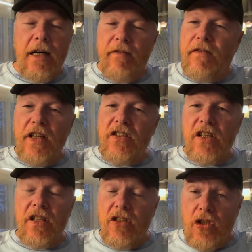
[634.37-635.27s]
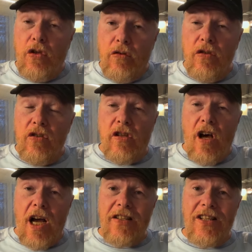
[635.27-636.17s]
physics, Newton's
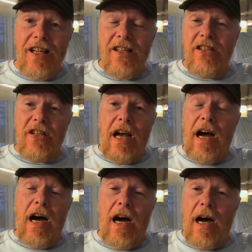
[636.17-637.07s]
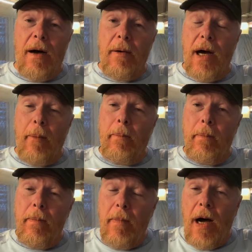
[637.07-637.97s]
law says
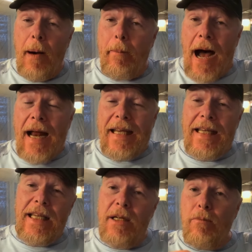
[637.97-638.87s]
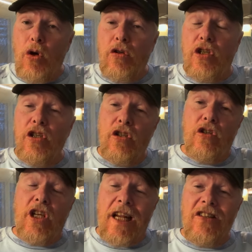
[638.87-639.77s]
a body in motion
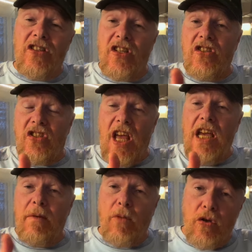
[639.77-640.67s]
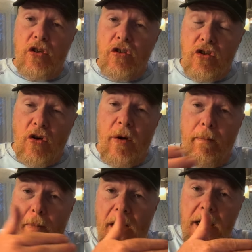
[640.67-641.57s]
tends to stay in motion. So it
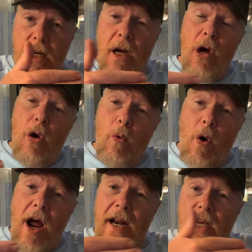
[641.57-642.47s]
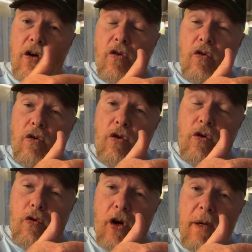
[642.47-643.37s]
might want to
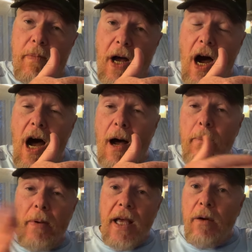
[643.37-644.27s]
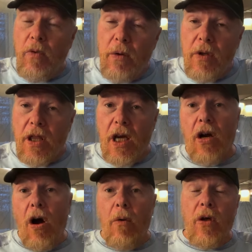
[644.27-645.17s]
creep up, and we would think,
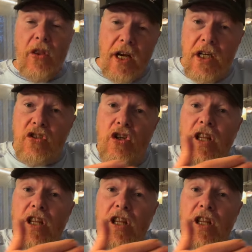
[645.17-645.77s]
oh, well, then it's